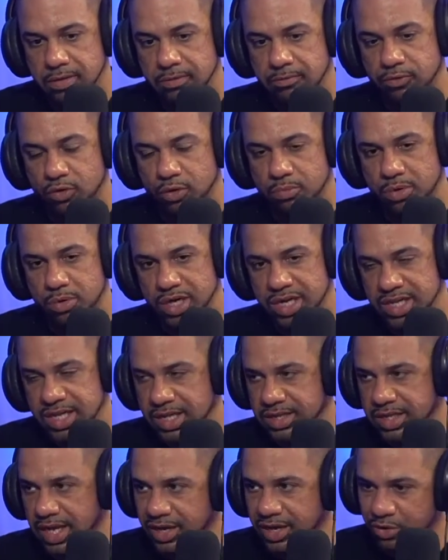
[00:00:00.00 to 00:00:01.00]
for money
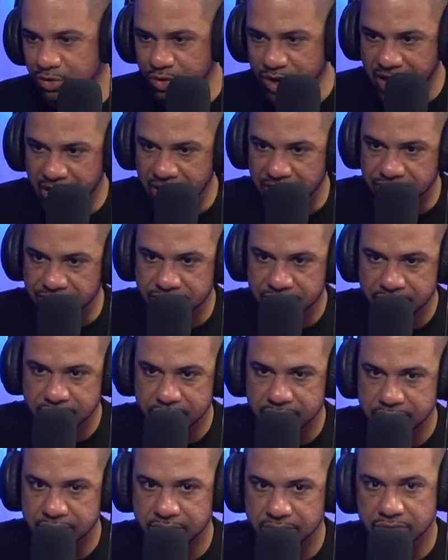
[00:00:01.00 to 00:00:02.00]
that they don't have.
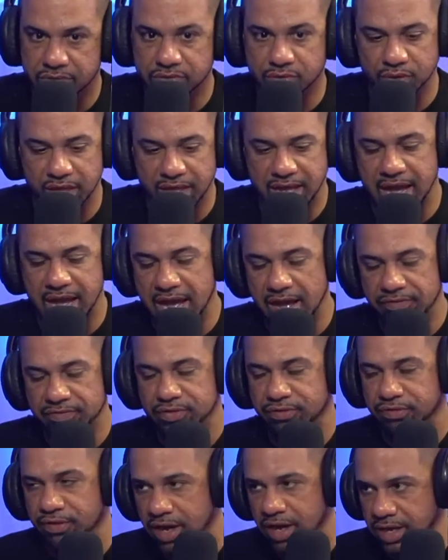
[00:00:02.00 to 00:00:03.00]
Yeah. So they have
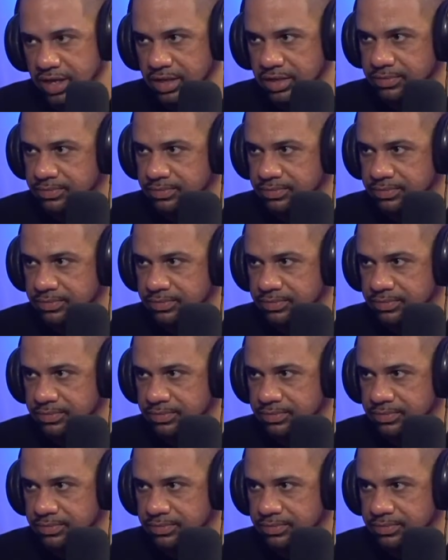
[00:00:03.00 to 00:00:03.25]
to fight.